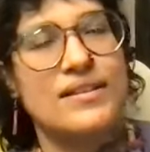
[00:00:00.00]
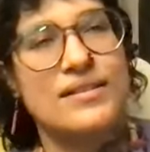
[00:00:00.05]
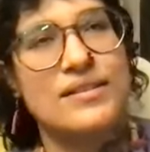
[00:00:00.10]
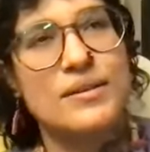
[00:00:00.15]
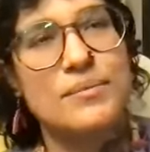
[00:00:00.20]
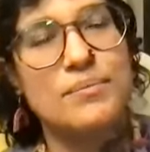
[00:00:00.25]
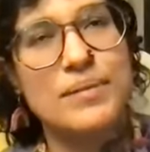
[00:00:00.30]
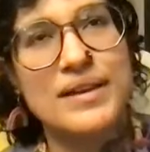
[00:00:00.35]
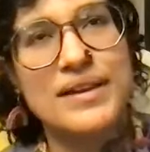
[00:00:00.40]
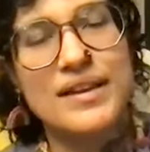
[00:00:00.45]
the
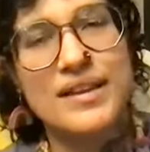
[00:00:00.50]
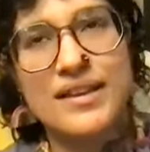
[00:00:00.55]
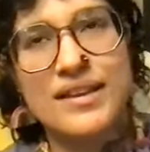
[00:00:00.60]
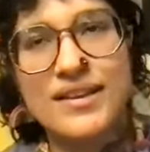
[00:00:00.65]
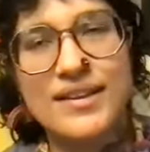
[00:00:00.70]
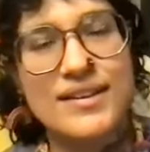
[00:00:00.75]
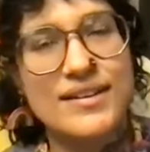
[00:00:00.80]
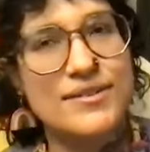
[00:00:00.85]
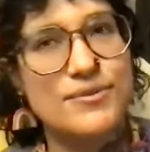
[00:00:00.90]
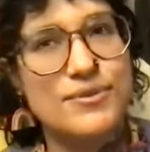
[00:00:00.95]

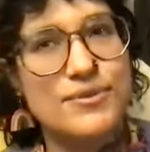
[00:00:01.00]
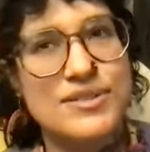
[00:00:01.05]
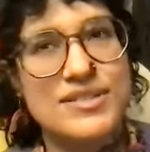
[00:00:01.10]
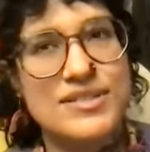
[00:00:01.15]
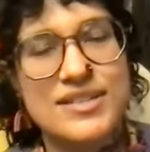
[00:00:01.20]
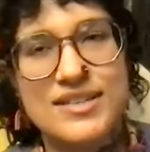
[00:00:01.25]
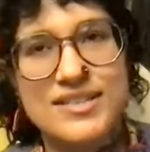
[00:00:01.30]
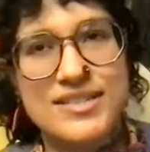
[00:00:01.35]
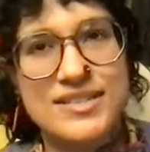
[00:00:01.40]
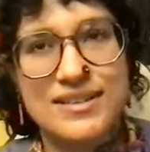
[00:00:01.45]
beginning, it was
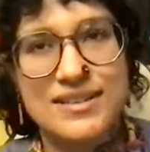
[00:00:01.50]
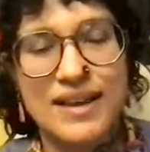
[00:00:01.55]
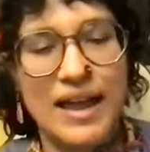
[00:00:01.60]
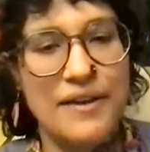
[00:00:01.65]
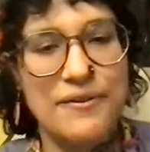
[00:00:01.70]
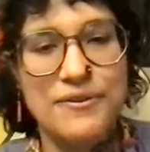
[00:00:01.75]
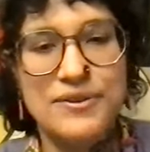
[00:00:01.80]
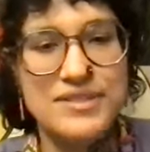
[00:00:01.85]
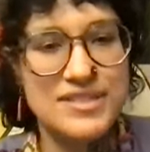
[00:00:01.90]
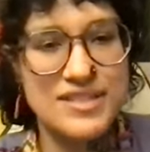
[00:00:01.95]
just I
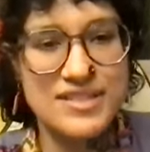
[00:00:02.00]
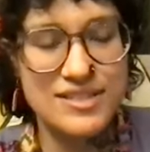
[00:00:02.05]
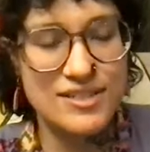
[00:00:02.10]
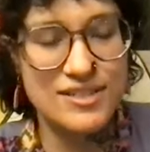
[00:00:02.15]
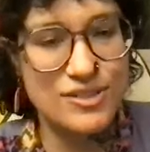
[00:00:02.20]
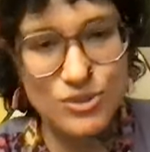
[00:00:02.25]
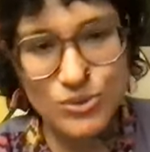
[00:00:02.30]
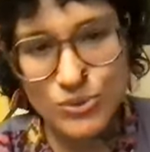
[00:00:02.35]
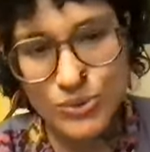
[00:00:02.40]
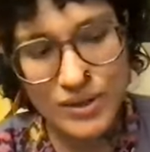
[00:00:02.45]
was just a
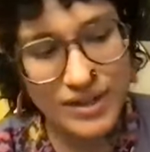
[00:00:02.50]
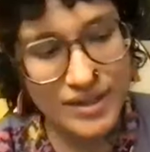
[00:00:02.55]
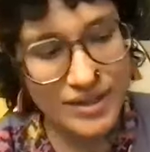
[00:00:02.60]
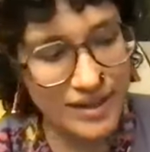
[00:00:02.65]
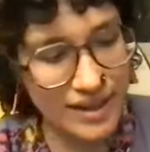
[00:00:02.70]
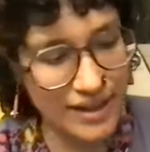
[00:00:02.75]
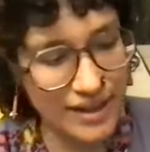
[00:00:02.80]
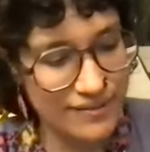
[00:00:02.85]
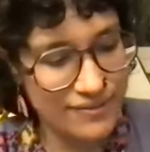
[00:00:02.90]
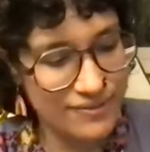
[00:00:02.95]
student.
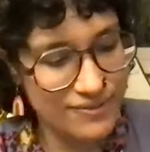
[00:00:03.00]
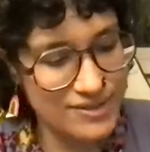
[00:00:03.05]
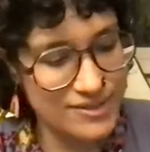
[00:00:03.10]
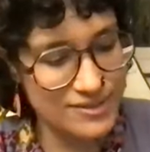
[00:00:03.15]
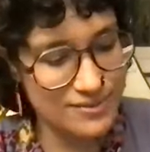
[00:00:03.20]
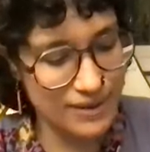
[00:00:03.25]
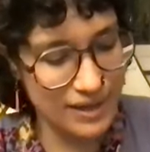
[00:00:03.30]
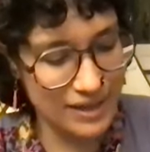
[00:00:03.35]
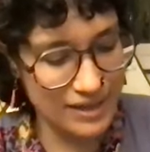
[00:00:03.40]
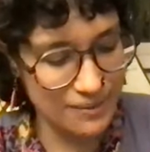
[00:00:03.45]
I was
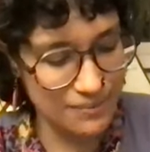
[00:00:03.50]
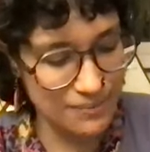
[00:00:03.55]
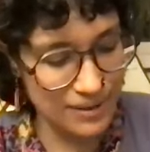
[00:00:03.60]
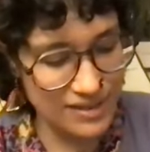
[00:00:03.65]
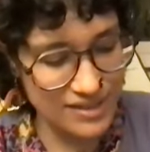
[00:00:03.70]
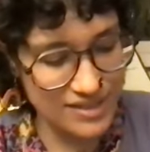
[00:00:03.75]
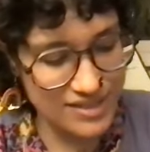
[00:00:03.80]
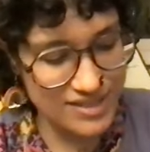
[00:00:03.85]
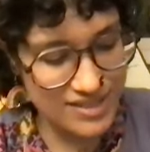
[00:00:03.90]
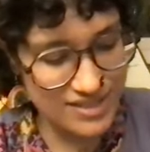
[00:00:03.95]
very
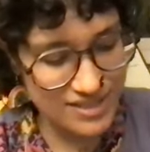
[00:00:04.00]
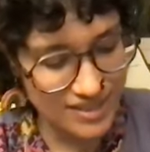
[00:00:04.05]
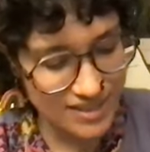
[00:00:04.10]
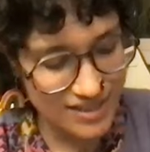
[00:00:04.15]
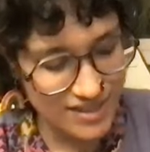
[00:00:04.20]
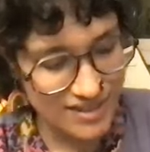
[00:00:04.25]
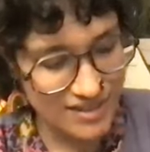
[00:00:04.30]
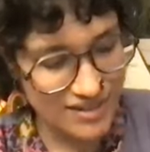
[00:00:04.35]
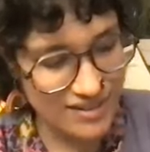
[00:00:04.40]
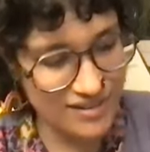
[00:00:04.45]
much
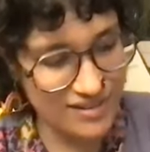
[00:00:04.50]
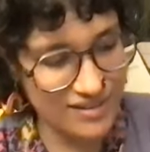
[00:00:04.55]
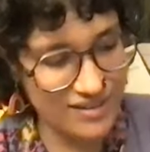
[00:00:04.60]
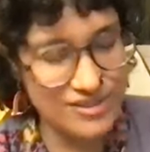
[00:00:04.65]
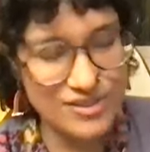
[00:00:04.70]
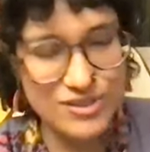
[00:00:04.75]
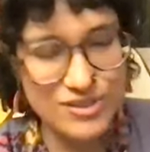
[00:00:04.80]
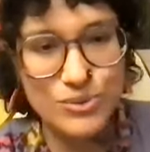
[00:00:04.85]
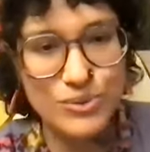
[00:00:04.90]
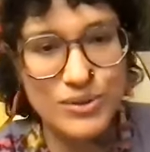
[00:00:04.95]

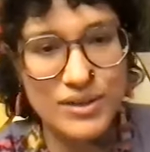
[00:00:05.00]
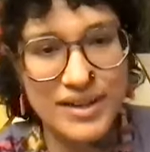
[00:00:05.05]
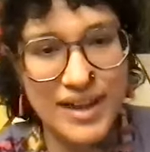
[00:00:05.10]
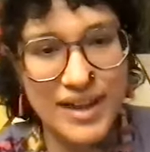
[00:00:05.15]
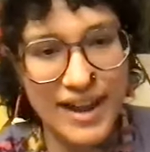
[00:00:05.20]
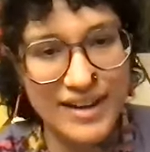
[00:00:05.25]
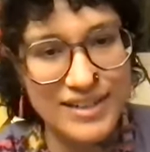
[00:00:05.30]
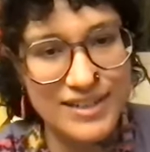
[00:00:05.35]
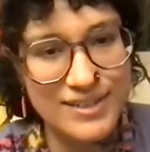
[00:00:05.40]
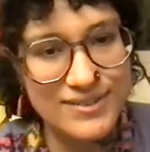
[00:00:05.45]
a student
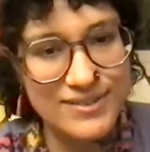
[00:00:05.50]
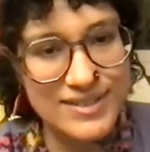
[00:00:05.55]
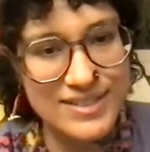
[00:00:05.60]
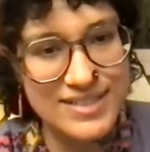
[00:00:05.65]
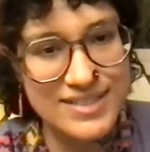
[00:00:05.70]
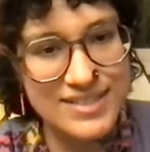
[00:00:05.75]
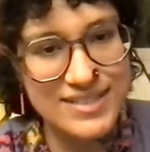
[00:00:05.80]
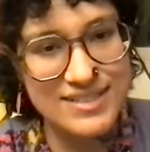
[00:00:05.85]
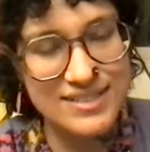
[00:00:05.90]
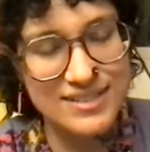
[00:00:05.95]

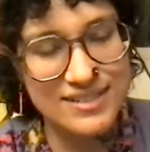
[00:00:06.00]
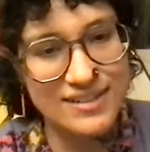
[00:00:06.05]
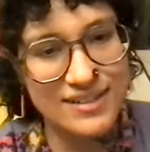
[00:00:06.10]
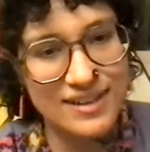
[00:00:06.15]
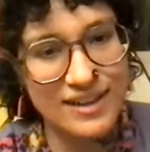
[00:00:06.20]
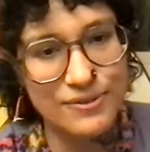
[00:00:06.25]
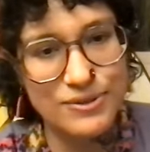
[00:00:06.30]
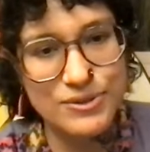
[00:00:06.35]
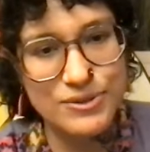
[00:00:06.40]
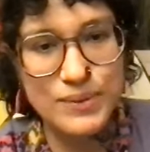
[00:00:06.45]
activist.
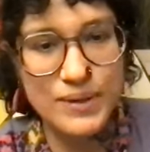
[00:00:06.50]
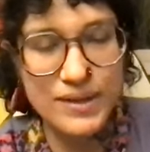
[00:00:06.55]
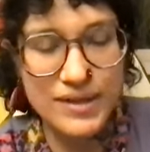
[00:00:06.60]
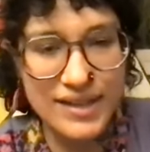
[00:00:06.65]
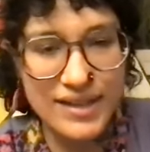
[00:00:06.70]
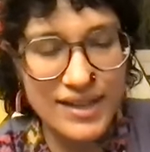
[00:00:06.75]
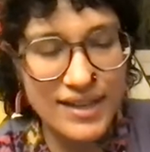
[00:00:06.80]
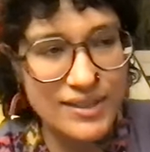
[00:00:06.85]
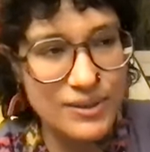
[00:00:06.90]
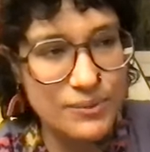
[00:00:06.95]
I was
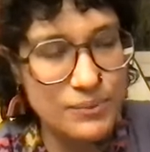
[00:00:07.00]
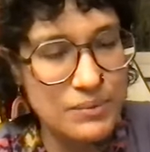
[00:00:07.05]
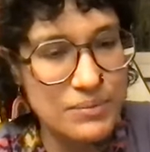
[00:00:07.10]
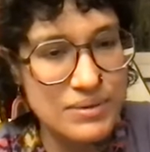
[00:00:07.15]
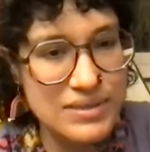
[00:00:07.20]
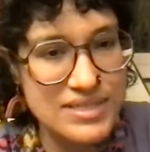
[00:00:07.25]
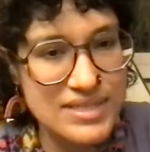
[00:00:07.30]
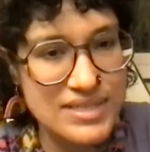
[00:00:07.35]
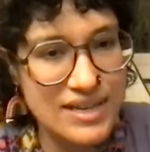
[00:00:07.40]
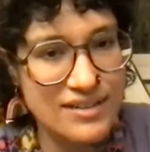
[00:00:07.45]
working at the
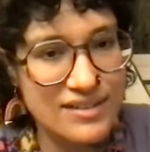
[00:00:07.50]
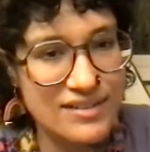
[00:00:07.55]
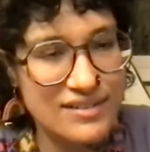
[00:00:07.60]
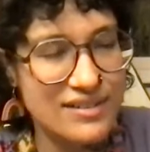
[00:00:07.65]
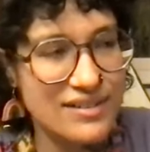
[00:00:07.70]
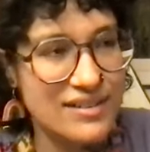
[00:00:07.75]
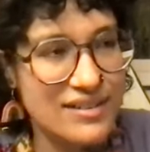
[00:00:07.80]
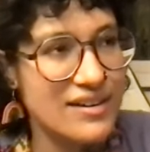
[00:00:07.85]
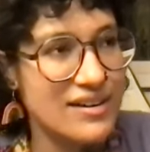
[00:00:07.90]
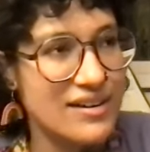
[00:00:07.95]
women's
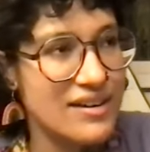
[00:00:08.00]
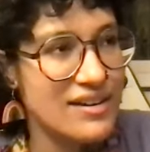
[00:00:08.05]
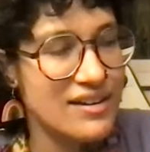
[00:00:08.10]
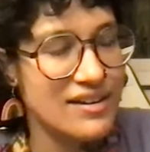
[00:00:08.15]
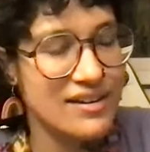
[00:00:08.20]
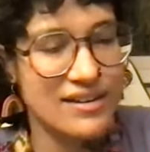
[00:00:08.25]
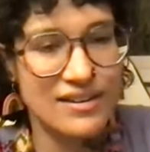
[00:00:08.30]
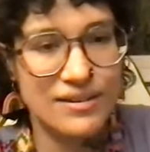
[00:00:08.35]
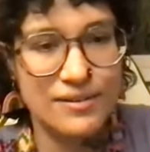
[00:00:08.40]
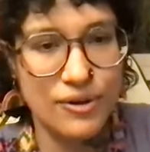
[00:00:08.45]
center
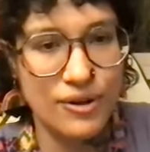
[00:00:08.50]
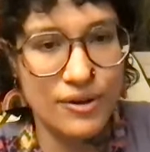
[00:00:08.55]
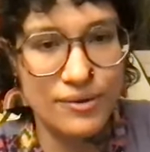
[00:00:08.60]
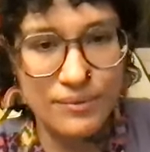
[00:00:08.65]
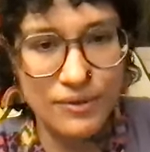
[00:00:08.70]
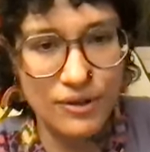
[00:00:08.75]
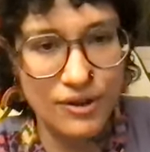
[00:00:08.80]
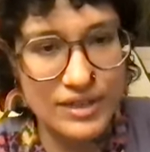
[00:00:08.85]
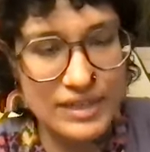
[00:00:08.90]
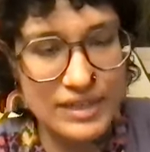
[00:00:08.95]
in
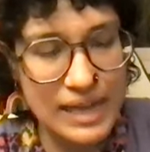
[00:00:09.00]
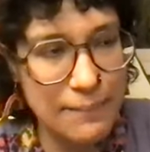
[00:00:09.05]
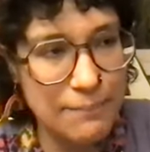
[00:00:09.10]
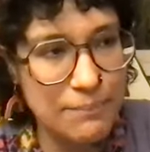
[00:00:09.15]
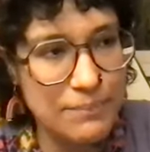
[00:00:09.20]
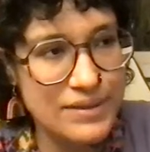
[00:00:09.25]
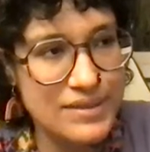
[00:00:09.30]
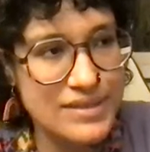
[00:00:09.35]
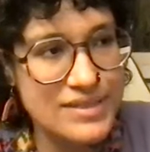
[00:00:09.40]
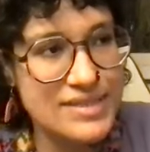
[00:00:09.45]
on
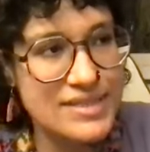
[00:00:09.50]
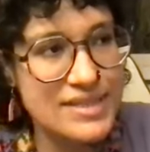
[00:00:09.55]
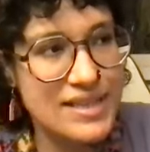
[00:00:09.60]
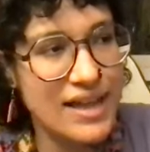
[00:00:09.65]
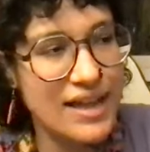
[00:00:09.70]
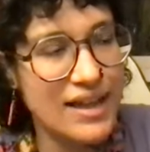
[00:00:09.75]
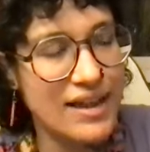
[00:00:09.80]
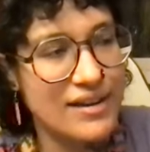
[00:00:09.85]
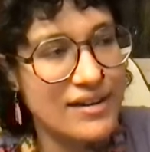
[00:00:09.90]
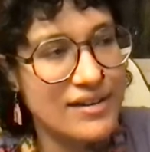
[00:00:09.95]
campus,
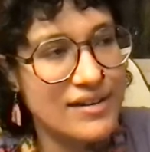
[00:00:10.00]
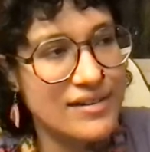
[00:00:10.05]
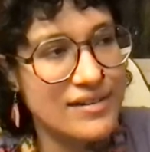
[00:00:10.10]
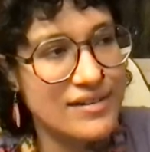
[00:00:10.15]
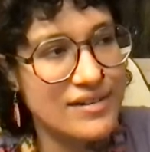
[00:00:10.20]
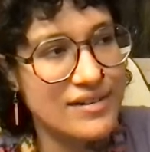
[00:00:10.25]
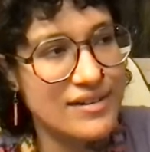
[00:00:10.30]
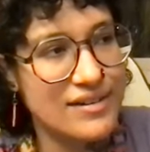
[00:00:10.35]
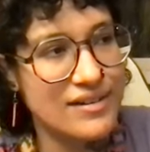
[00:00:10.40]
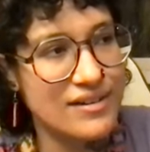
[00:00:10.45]
and
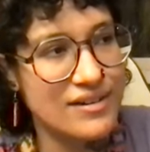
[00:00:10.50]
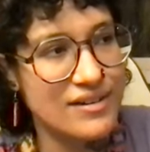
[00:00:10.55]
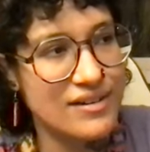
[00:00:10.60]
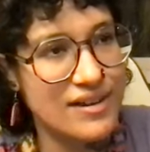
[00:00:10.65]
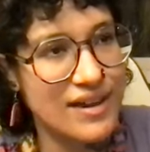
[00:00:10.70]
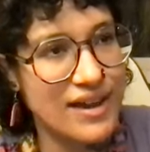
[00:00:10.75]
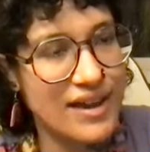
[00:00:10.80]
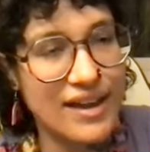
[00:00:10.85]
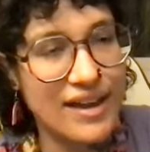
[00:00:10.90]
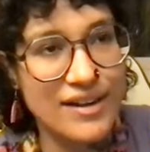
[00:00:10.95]

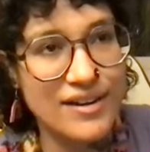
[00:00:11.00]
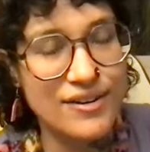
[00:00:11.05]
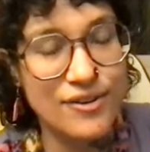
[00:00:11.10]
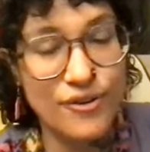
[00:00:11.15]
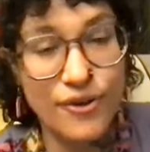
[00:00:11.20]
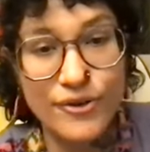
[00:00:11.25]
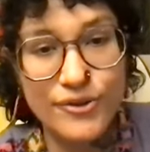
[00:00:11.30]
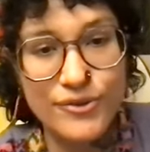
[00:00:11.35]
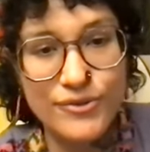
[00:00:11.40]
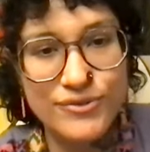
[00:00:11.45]
I had a
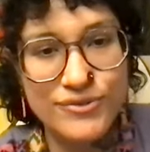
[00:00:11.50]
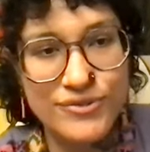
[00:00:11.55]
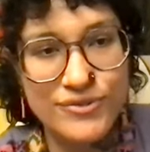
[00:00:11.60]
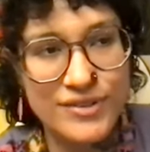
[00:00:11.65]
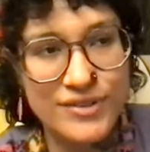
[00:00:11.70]
lot of